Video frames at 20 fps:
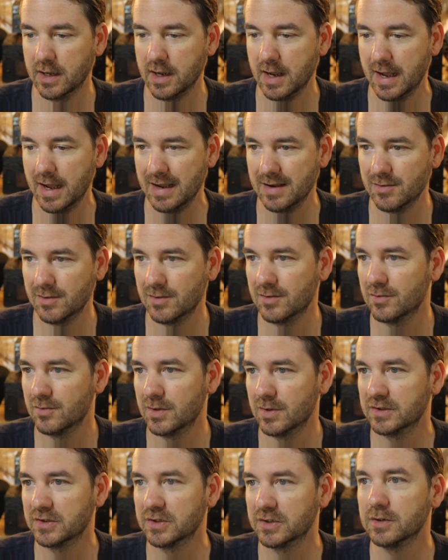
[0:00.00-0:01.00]
I
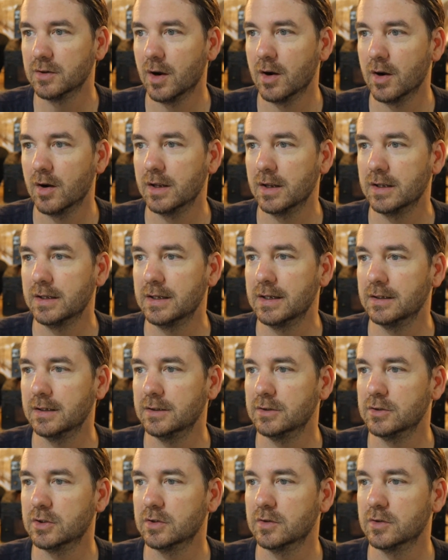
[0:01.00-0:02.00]
always do. All right,
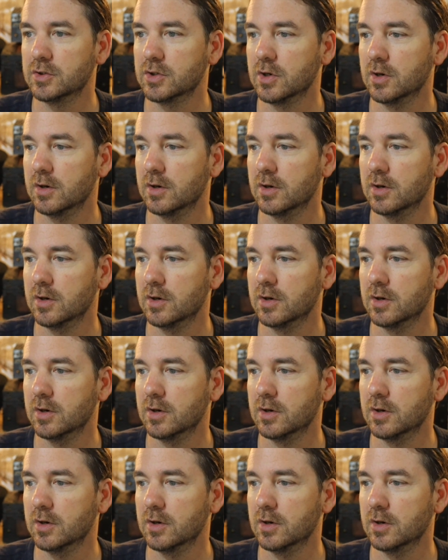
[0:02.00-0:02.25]
getting to the chart.